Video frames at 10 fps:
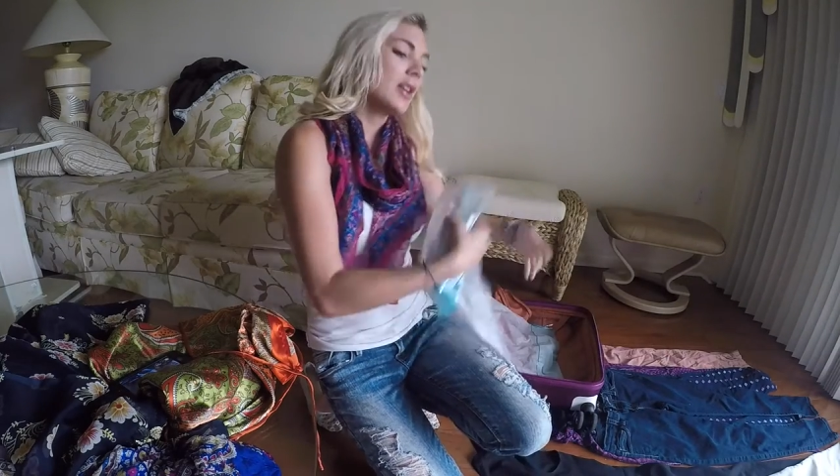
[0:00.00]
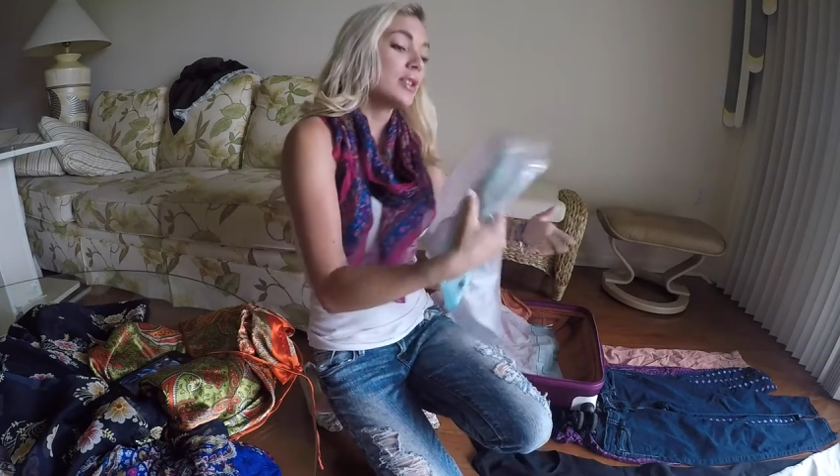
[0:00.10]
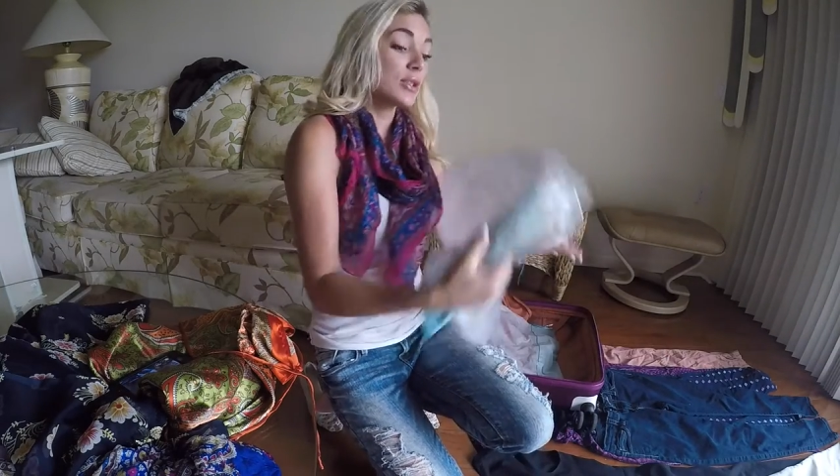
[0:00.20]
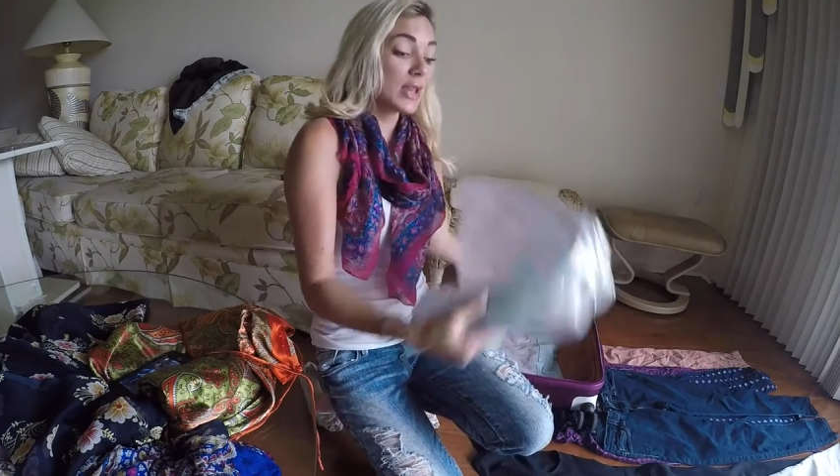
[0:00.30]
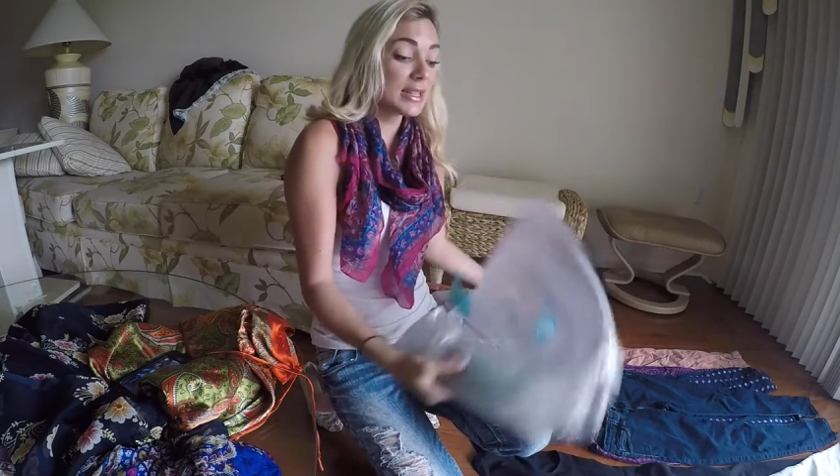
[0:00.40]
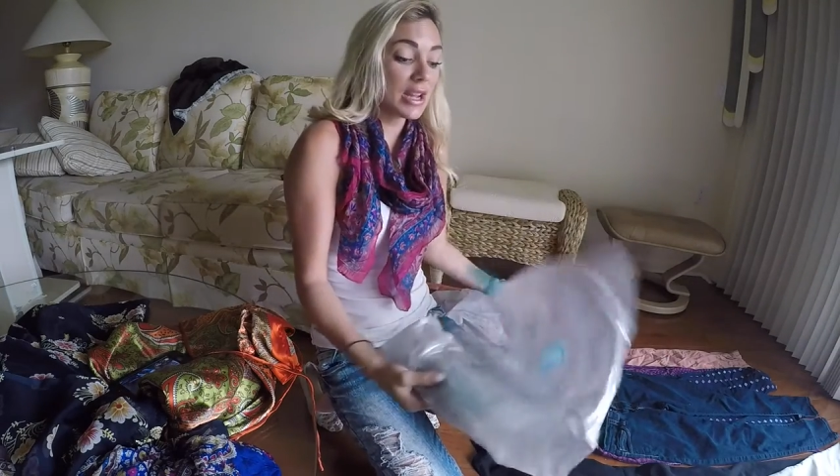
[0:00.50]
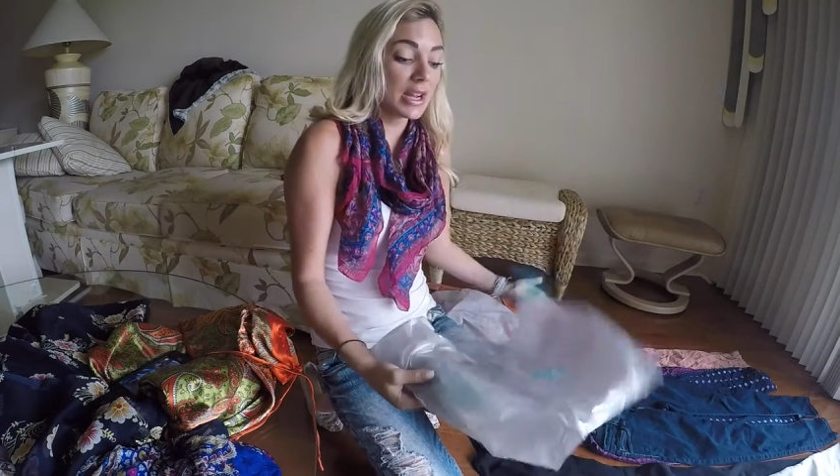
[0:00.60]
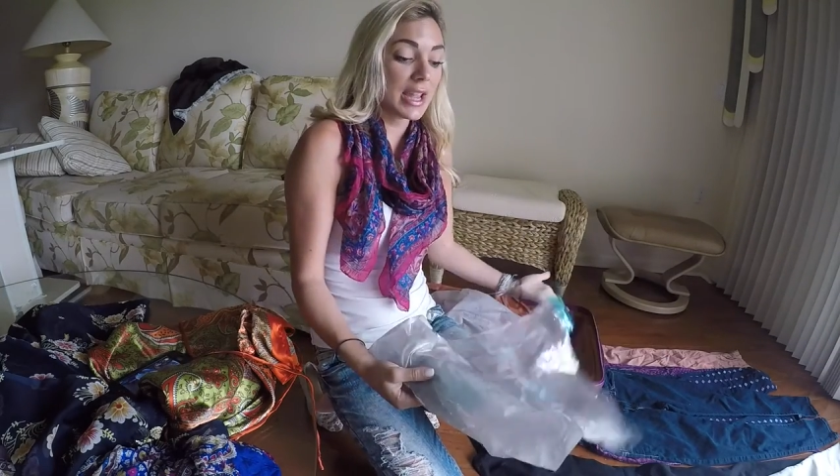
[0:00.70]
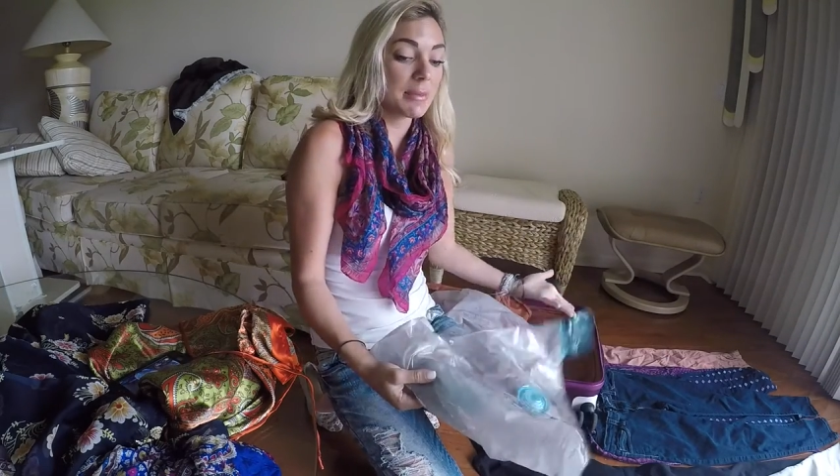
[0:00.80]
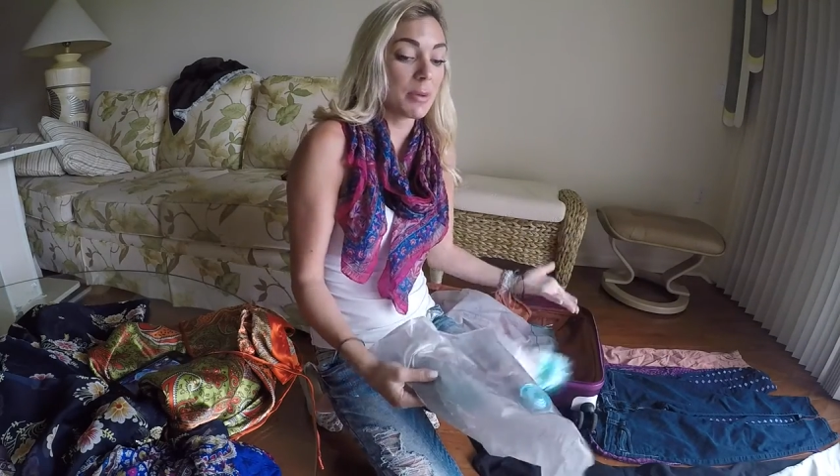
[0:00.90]
So that's how I
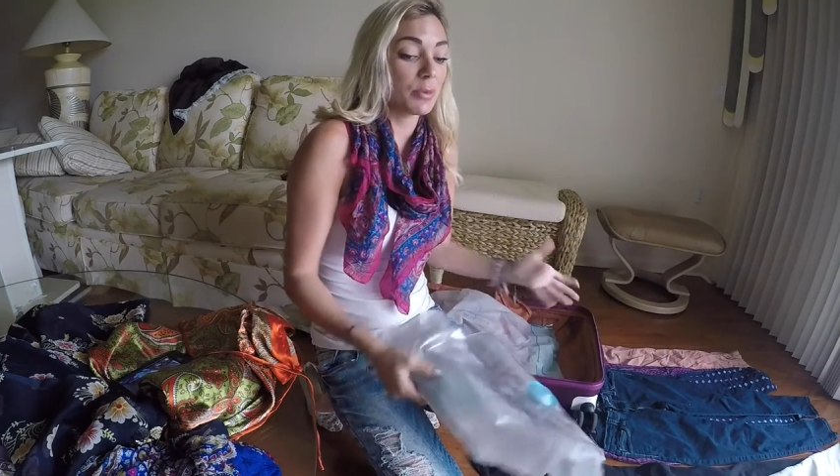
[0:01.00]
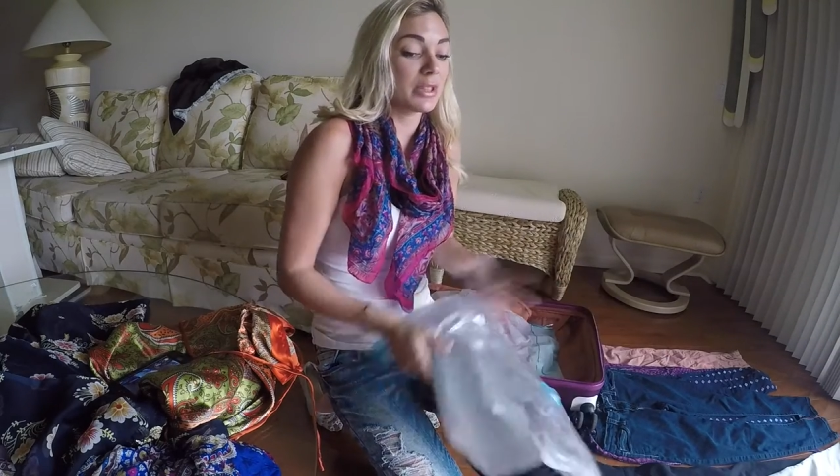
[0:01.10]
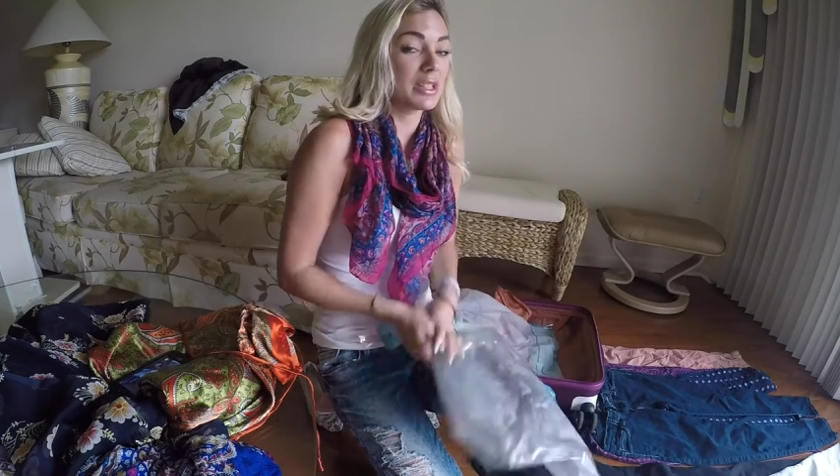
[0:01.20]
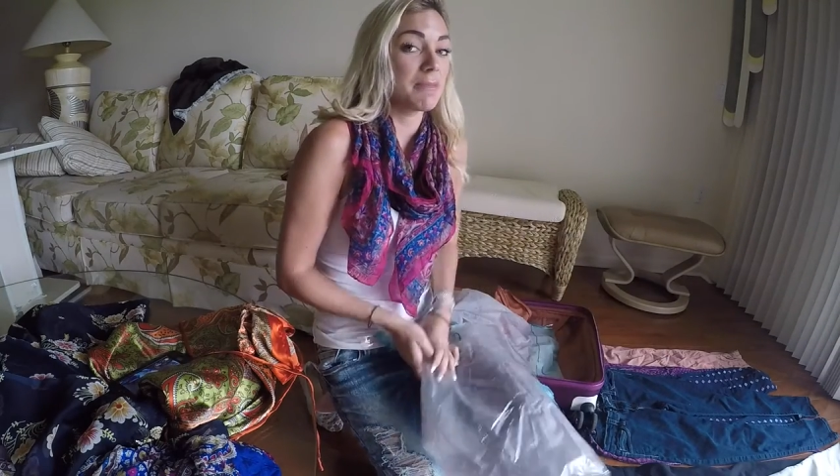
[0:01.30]
came up with this